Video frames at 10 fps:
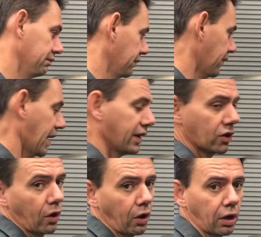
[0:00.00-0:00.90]
find a
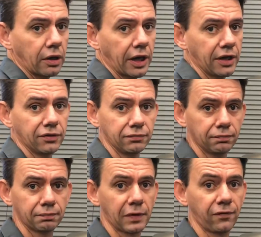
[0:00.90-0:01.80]
car and
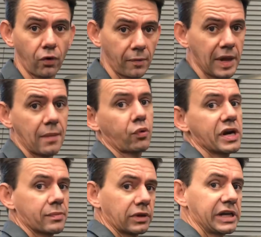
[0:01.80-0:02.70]
perform that
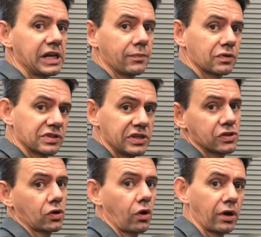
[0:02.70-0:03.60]
brake bleeding
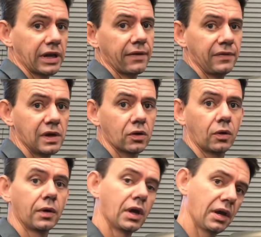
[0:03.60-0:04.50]
procedure on that
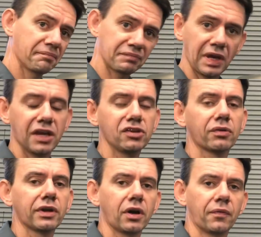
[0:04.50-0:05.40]
vehicle, and
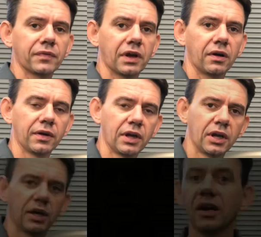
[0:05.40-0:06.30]
you'll know.
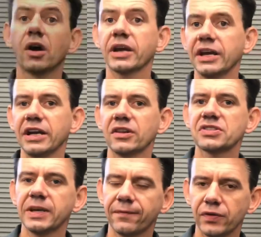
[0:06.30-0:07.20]
Okay, another
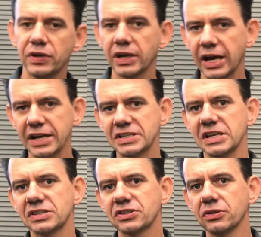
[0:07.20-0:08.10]
tip for you guys
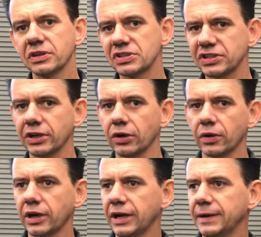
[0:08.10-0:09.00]
is to
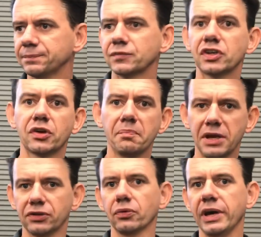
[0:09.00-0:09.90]
consider your
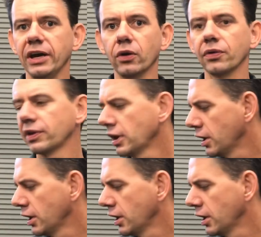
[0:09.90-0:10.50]
mental health.